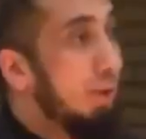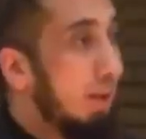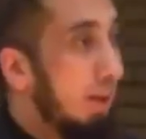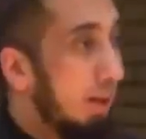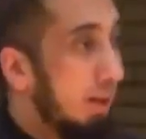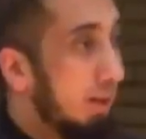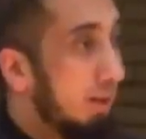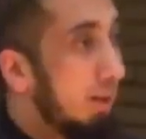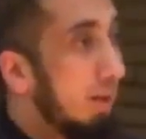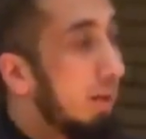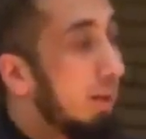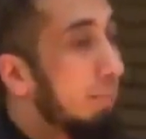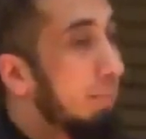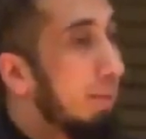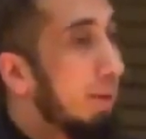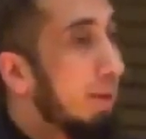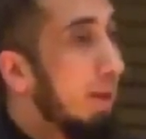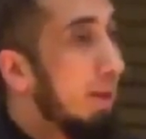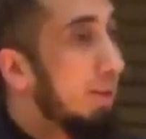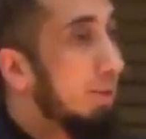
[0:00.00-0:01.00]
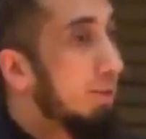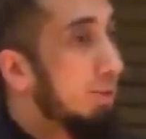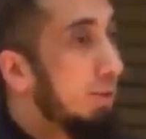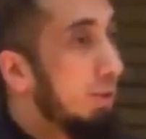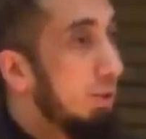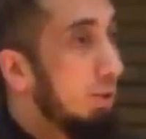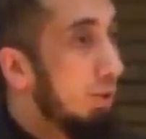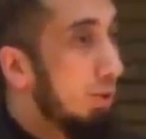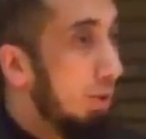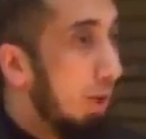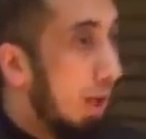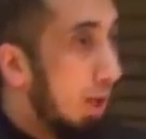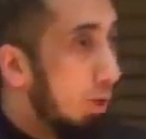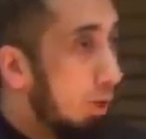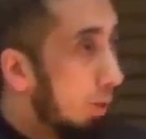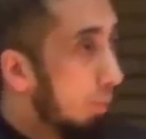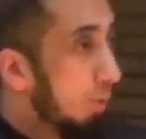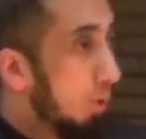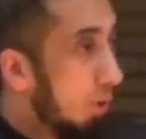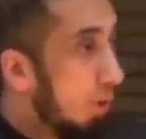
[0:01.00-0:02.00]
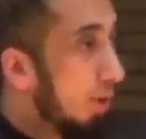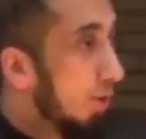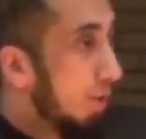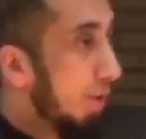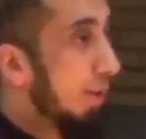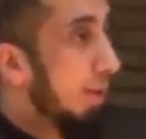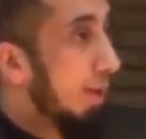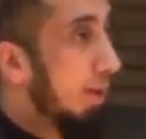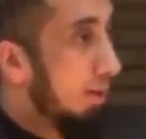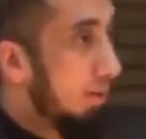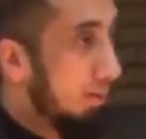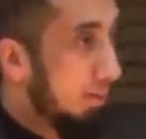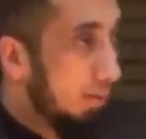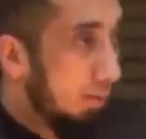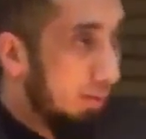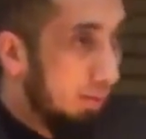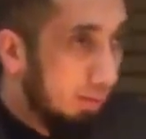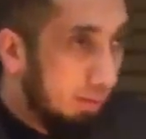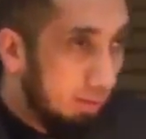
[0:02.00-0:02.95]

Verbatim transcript: you in hell, because I hope you're in Jannah.